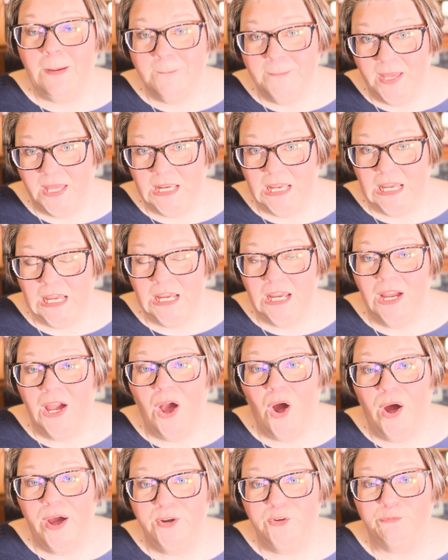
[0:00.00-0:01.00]
money
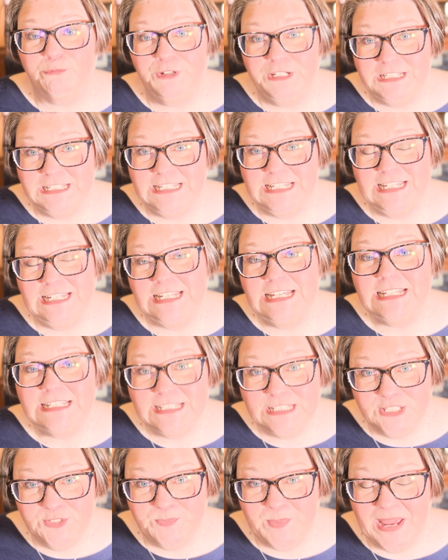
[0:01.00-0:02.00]
on rented
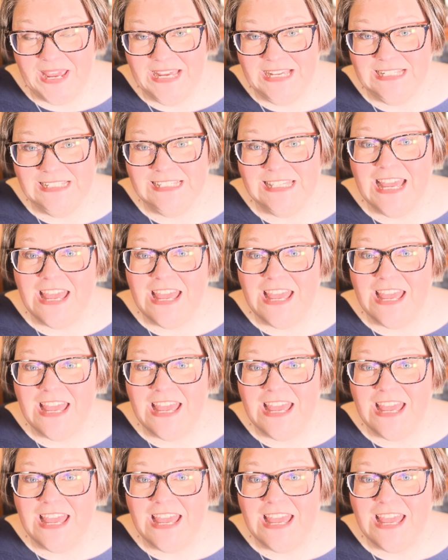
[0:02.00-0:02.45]
space.